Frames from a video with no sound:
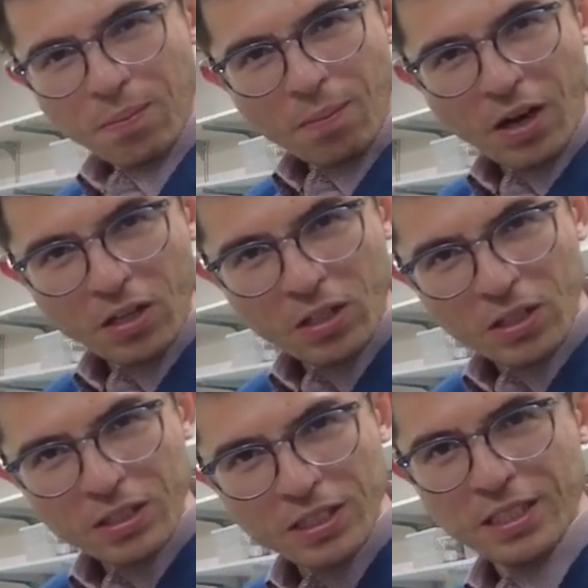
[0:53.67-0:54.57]

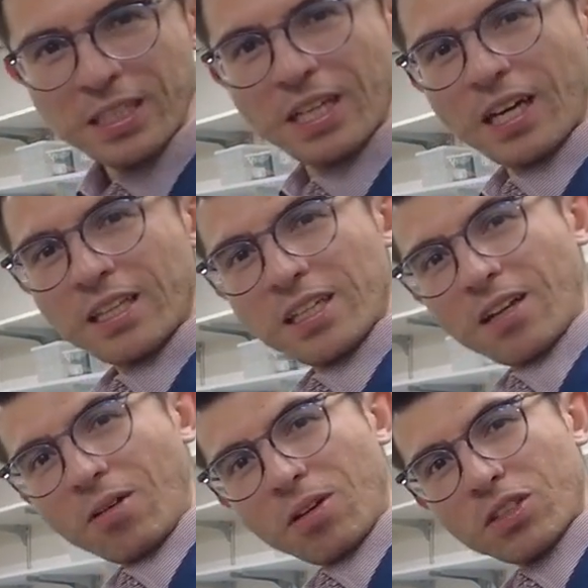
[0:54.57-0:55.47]
markers and the
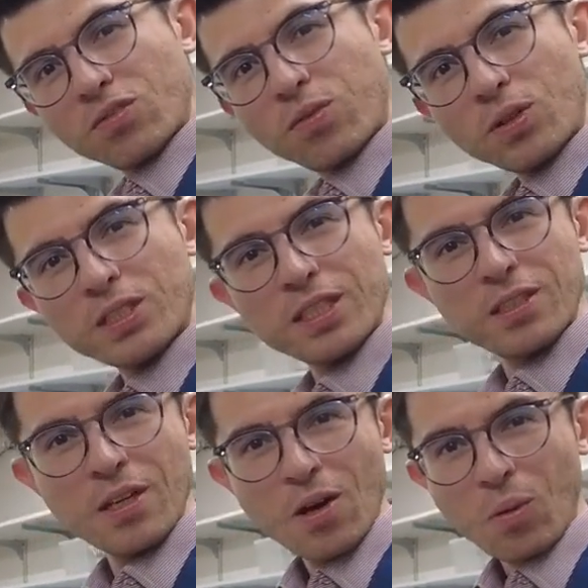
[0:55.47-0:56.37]
ground reaction forces,
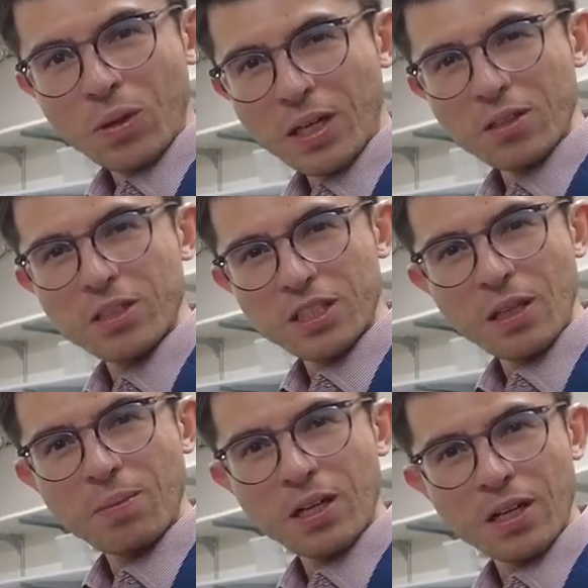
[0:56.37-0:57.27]
we can
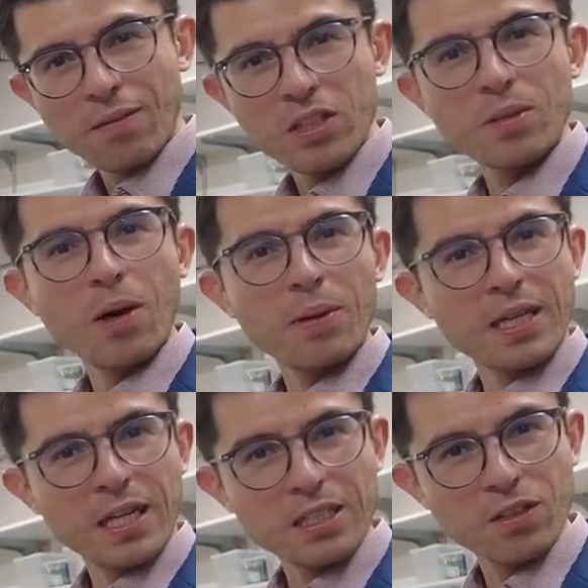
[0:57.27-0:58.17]
understand better about the
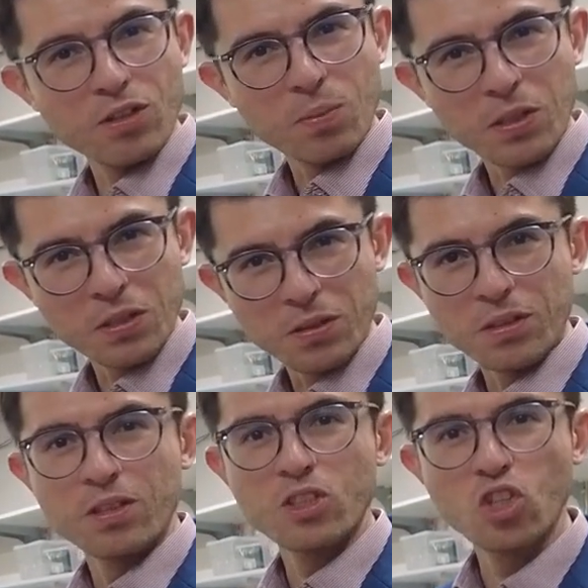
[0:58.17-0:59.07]
biomechanics of the person,
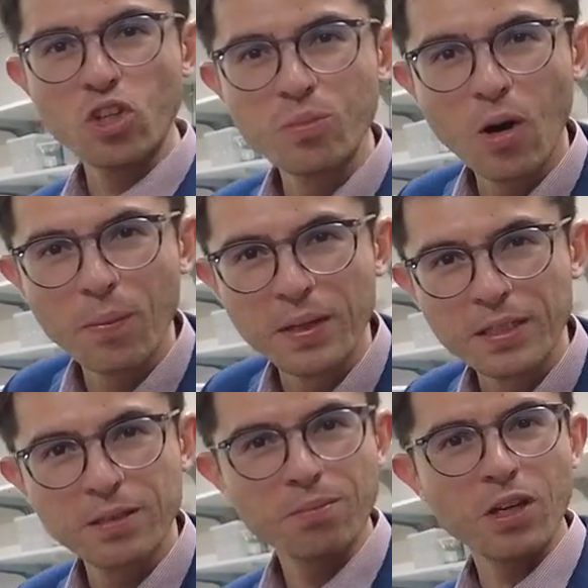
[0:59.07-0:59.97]
joint
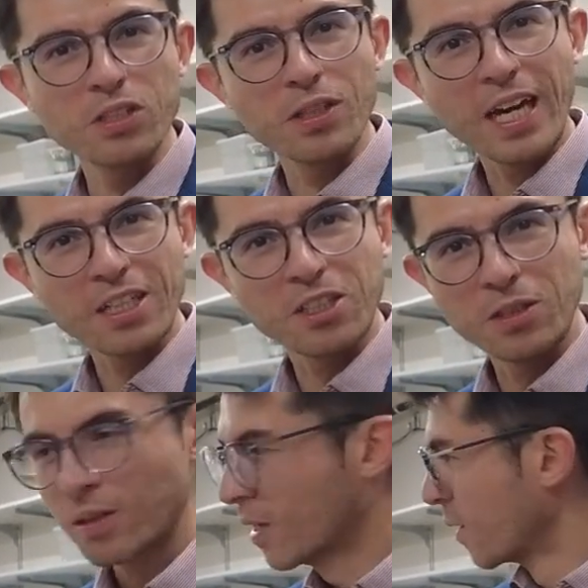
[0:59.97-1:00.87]
movements, muscle action.
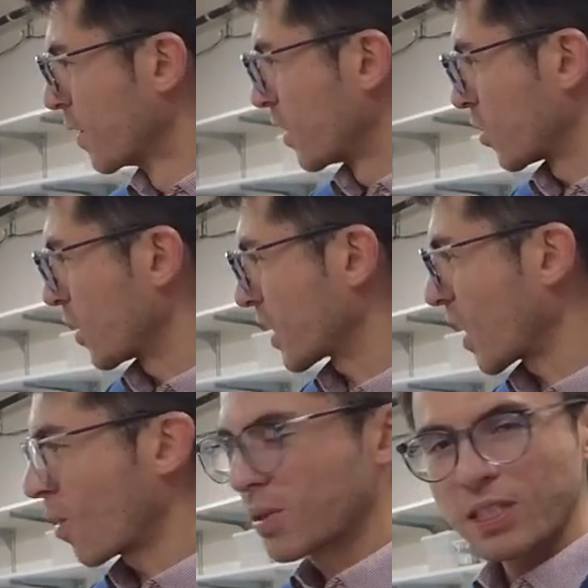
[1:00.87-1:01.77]
So that's
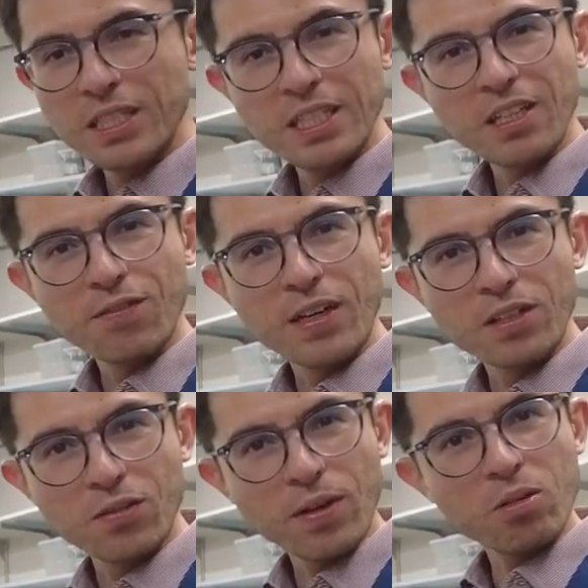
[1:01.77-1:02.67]
how we see the effect
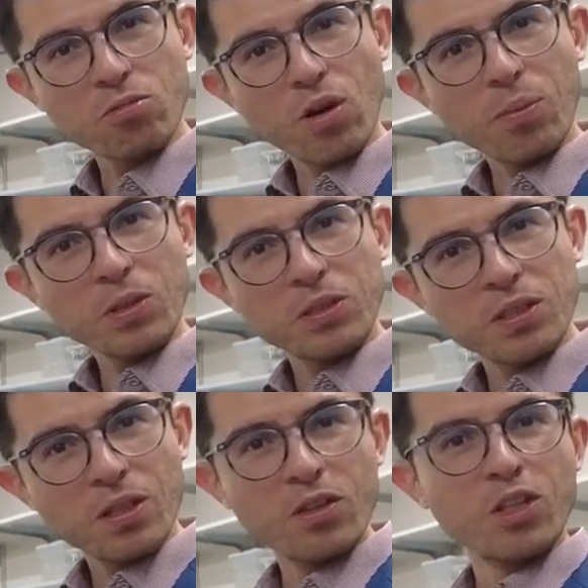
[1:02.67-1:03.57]
of our robots
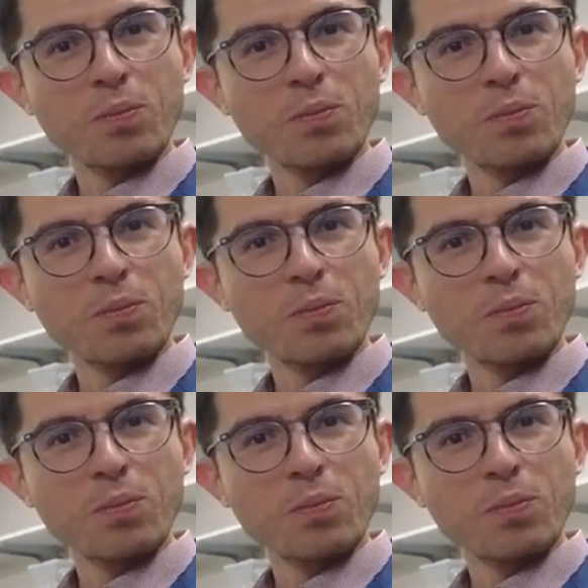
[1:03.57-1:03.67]
on the